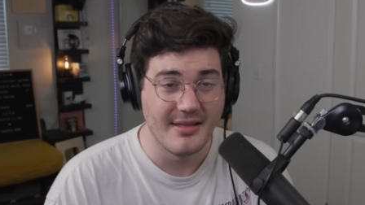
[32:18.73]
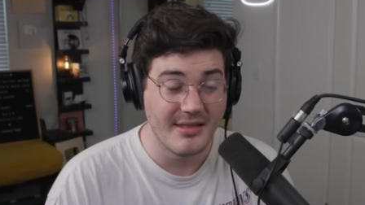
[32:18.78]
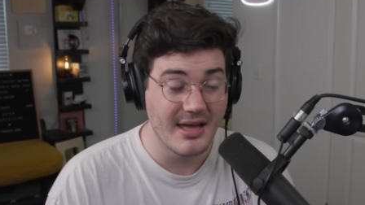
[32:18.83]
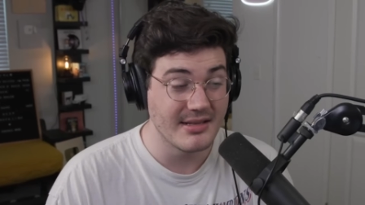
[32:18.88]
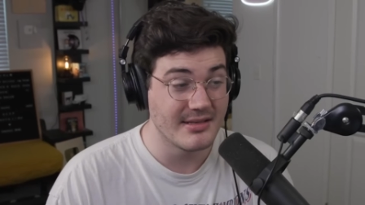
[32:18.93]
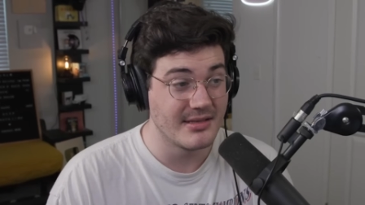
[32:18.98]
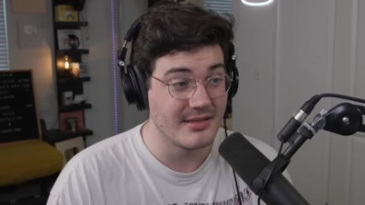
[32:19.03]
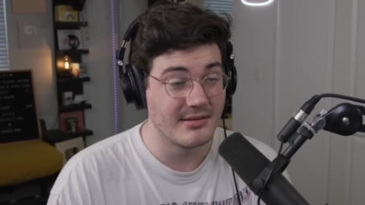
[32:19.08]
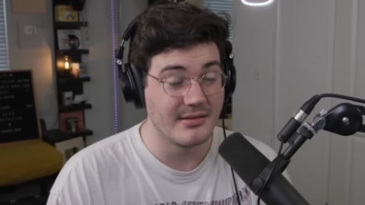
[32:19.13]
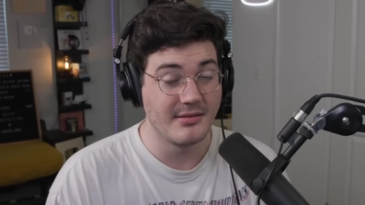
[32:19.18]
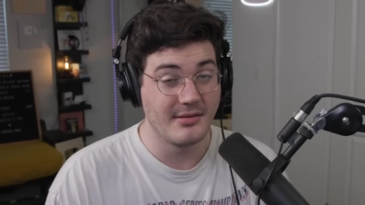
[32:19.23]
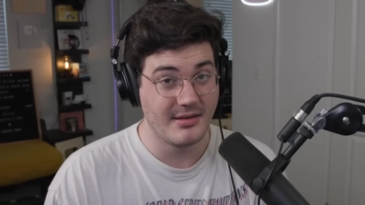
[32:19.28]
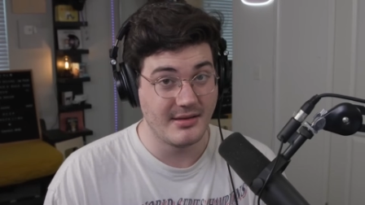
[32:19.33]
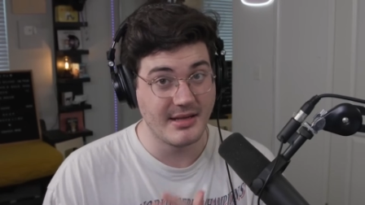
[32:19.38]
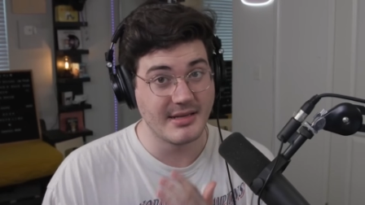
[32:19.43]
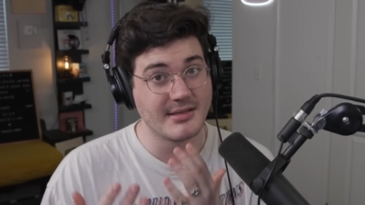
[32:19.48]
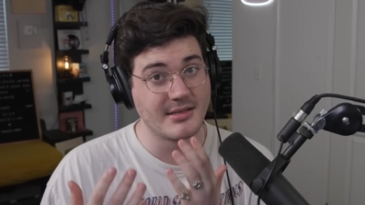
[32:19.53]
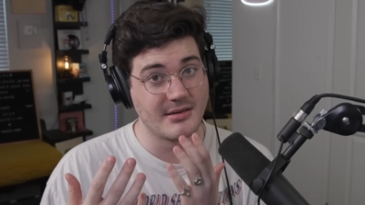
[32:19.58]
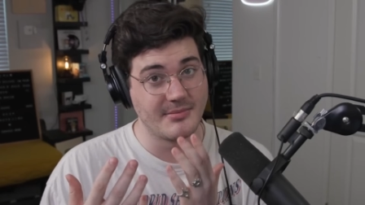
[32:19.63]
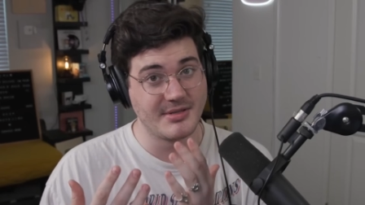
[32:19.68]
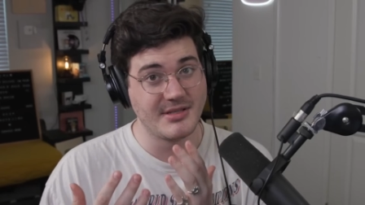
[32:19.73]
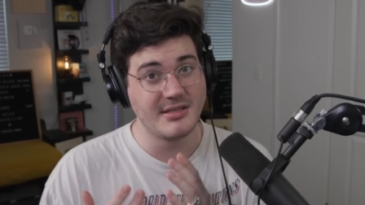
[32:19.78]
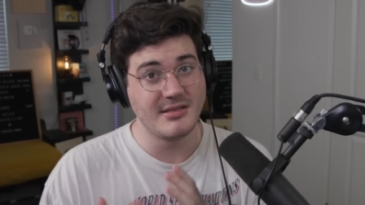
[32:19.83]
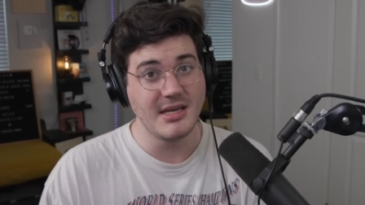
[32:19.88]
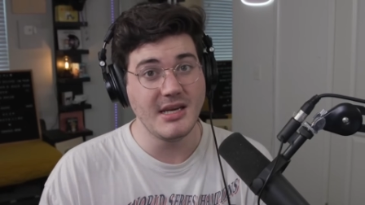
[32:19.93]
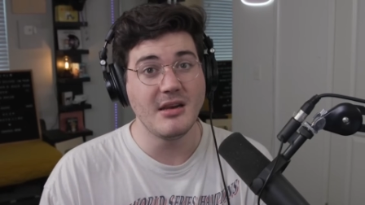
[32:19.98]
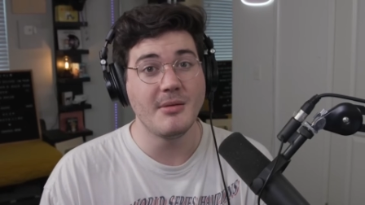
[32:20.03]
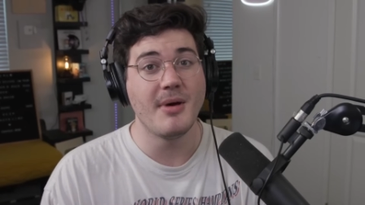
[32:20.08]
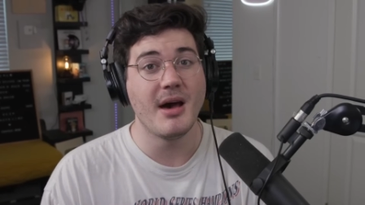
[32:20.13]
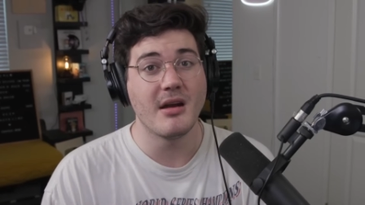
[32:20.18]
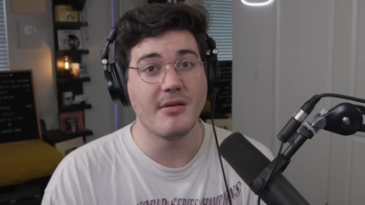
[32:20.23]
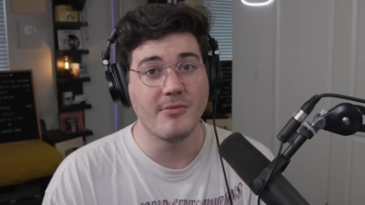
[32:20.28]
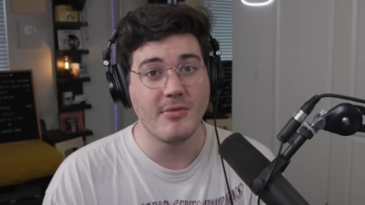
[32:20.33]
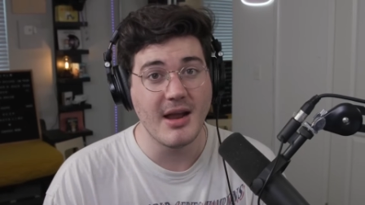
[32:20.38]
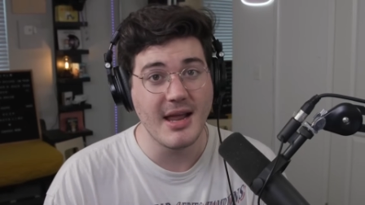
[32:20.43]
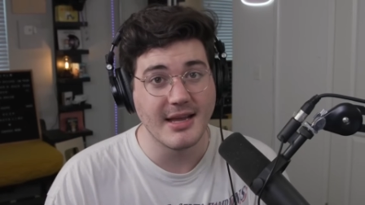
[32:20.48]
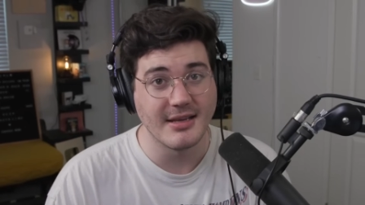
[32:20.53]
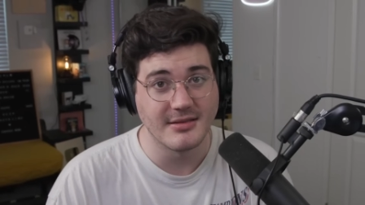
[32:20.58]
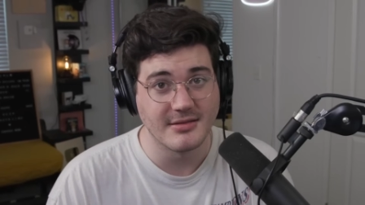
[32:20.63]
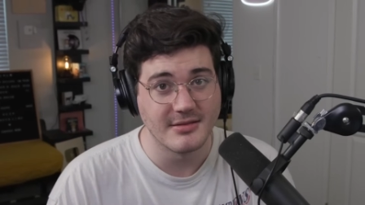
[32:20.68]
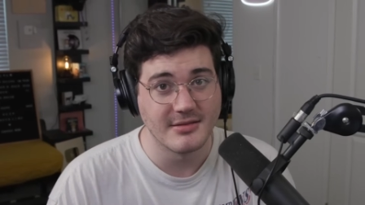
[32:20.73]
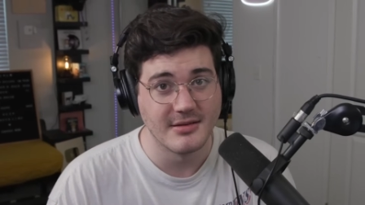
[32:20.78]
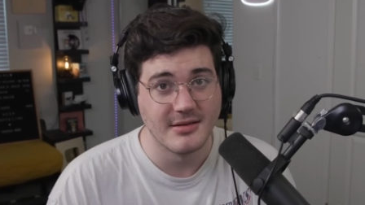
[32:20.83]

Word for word: That's an that's an obscene amount of rings.